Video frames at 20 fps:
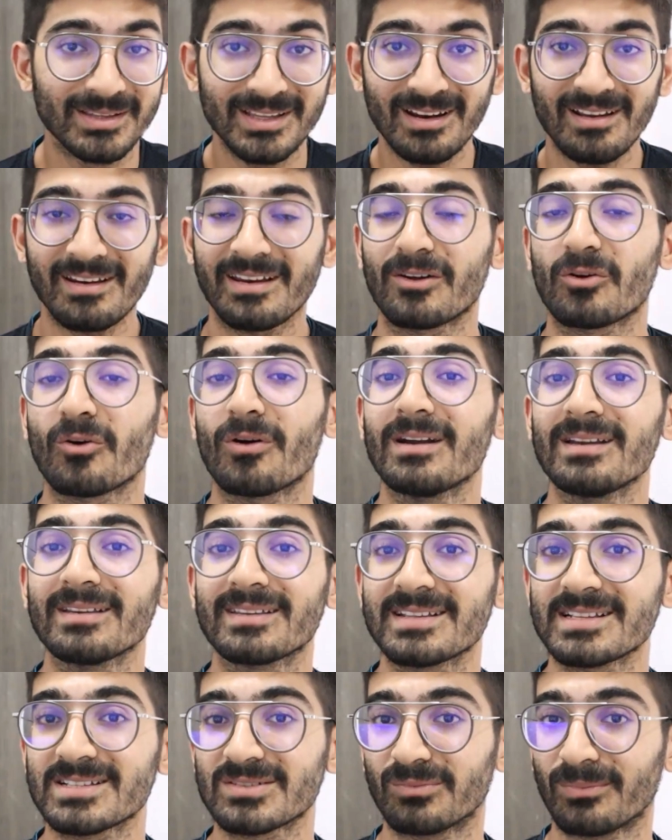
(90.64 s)
But then I
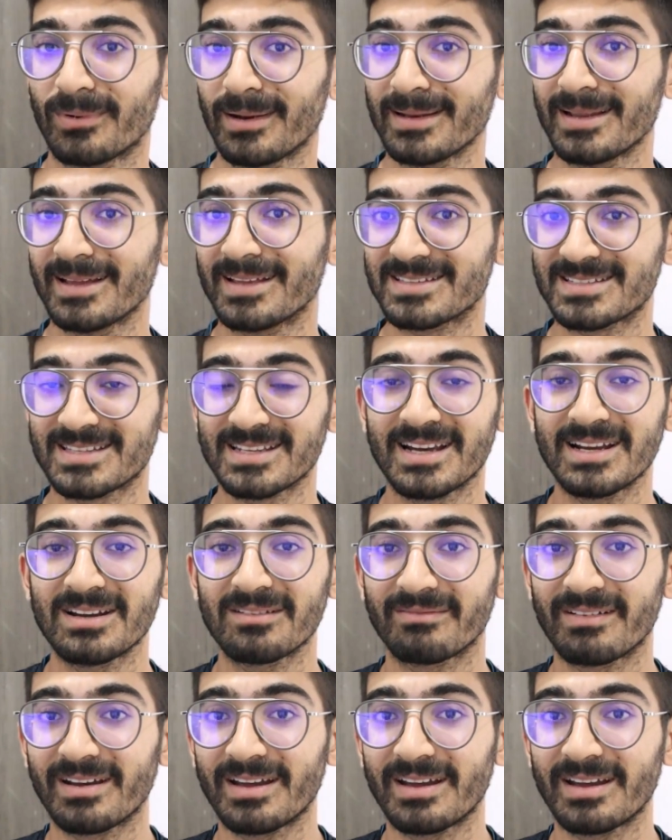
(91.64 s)
recalled this one incident